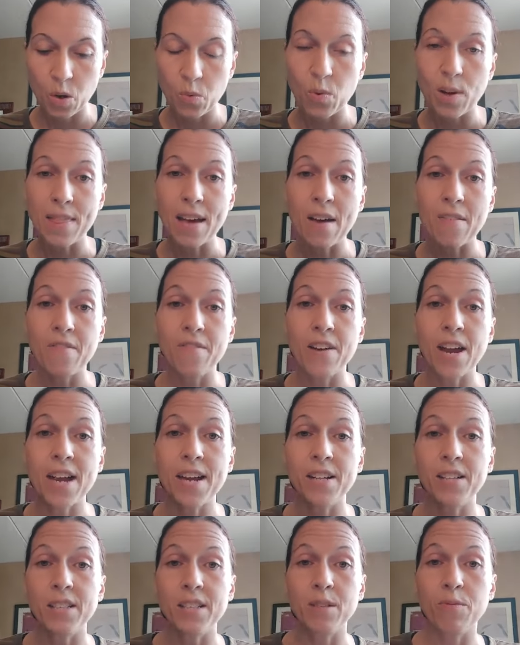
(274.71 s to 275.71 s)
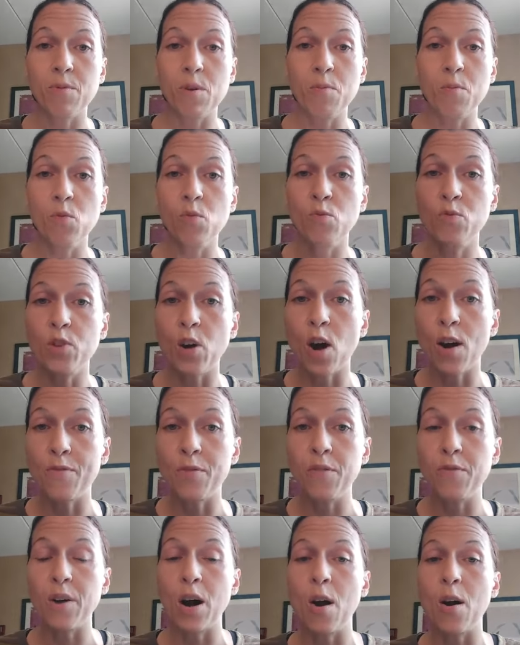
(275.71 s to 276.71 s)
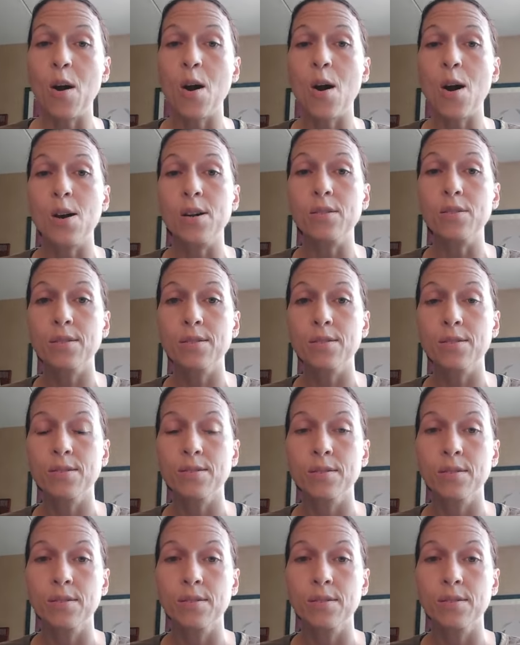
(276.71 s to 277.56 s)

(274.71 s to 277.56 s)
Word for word: When that veil is removed off of our hearts.